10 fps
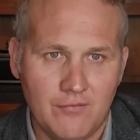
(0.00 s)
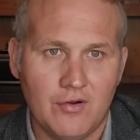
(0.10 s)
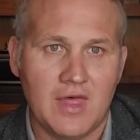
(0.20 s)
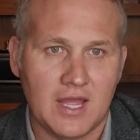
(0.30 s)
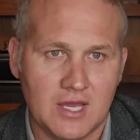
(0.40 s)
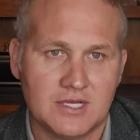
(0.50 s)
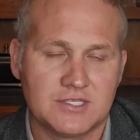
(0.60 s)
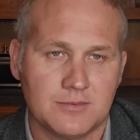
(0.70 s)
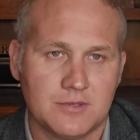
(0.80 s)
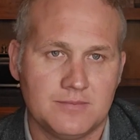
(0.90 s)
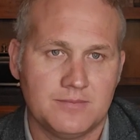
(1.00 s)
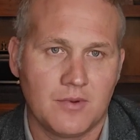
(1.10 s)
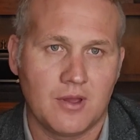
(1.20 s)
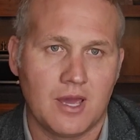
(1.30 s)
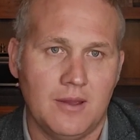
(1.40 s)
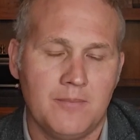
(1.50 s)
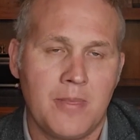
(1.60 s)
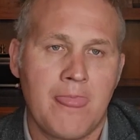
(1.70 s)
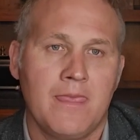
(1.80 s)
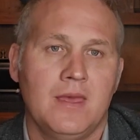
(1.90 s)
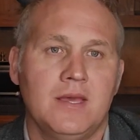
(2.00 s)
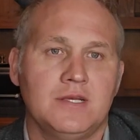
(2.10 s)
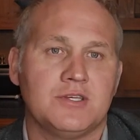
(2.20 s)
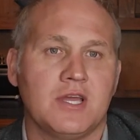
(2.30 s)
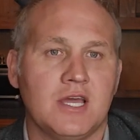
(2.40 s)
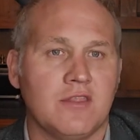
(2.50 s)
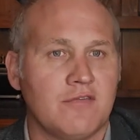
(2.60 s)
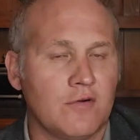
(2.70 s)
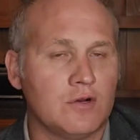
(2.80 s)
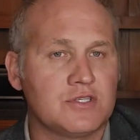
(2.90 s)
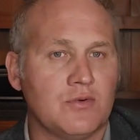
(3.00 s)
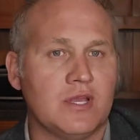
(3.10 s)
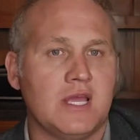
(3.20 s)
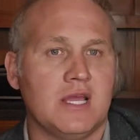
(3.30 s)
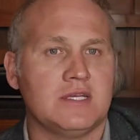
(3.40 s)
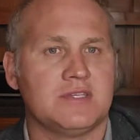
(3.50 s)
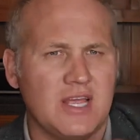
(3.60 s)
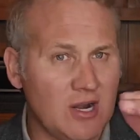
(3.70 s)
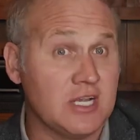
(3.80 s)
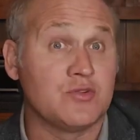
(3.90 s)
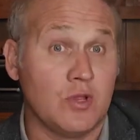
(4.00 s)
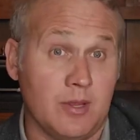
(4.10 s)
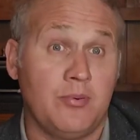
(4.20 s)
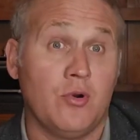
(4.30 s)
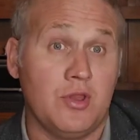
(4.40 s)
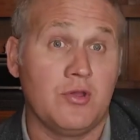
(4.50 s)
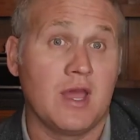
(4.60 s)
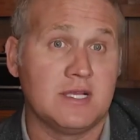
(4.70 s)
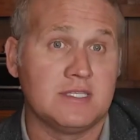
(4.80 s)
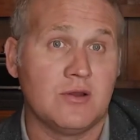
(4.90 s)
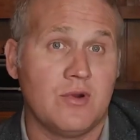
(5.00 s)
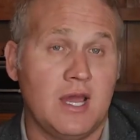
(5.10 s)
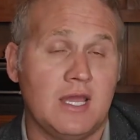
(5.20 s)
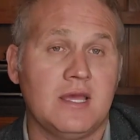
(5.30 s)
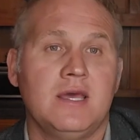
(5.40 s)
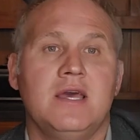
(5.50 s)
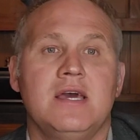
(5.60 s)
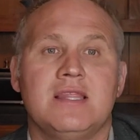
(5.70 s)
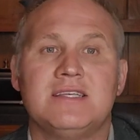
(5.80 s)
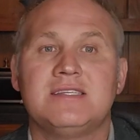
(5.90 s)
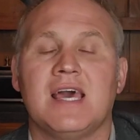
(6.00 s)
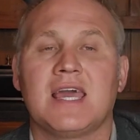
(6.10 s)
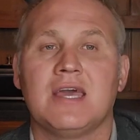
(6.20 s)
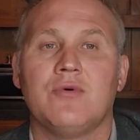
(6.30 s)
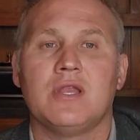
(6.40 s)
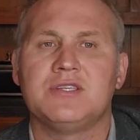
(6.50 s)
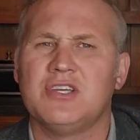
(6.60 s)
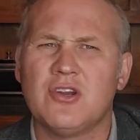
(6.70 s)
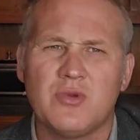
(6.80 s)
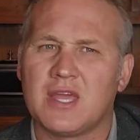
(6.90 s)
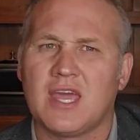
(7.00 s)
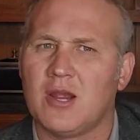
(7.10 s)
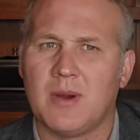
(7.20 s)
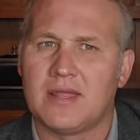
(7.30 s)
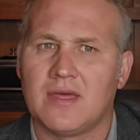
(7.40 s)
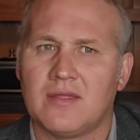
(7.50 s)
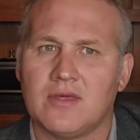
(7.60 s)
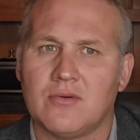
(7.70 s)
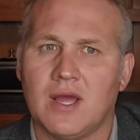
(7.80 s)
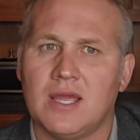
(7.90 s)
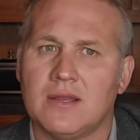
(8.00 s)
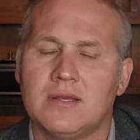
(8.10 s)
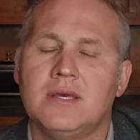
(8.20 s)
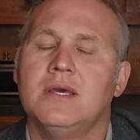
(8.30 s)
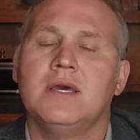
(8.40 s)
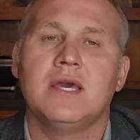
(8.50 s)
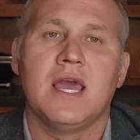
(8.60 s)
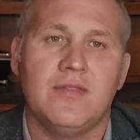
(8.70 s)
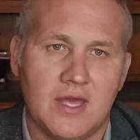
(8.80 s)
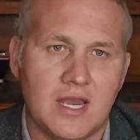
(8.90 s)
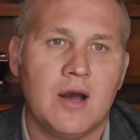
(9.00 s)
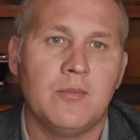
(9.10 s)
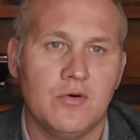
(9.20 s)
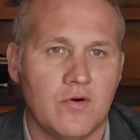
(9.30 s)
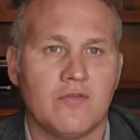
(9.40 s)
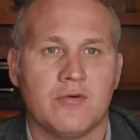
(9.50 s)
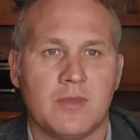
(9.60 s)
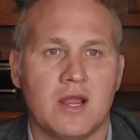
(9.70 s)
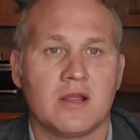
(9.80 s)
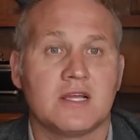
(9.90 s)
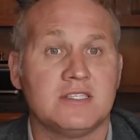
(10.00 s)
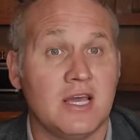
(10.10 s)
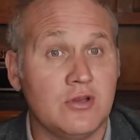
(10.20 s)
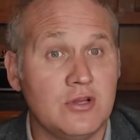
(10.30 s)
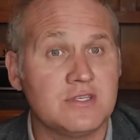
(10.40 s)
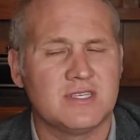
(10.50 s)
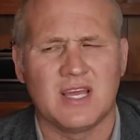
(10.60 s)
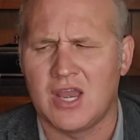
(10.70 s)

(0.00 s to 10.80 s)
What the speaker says: for that customer. Okay? So again, the first one is, the internet's really important to you guys then, right? The second one is, you don't really care about that then, right? And then I'll move on from there. Because they'll usually say,